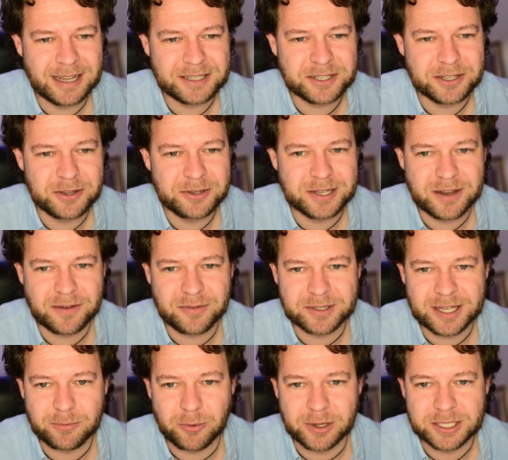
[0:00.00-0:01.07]
use a different
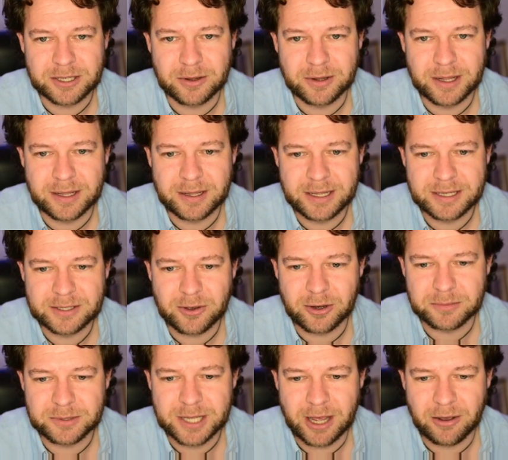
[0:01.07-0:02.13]
set of points. So in these
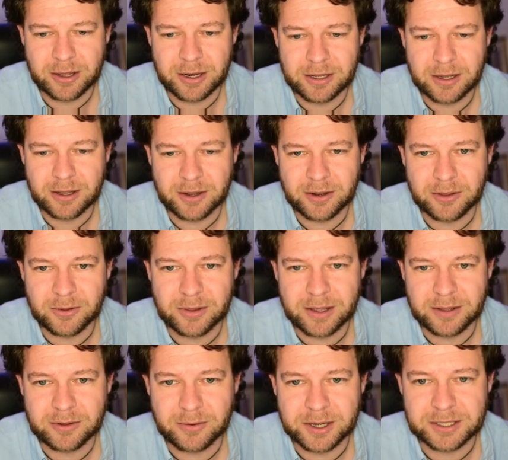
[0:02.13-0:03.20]
columns now, I'm gonna do the
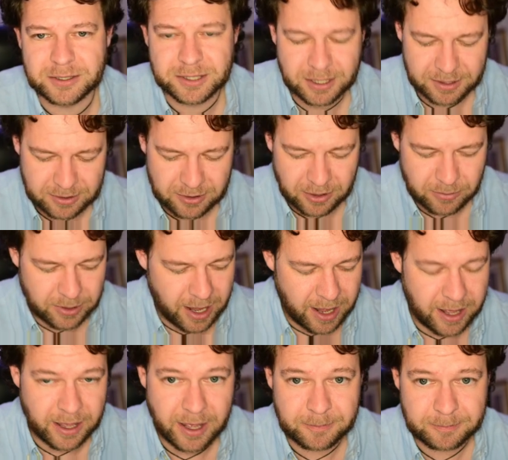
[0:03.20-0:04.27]
iterations. I'm gonna start with
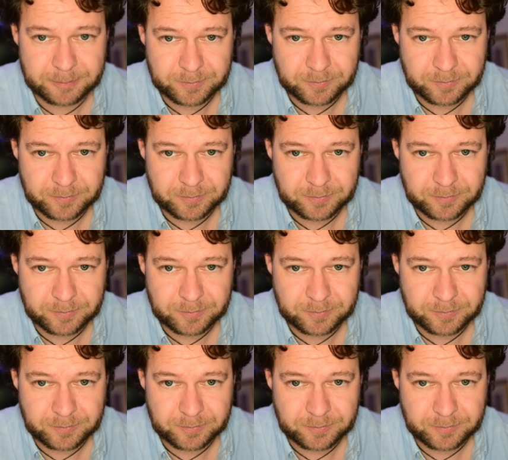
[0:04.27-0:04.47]
A again,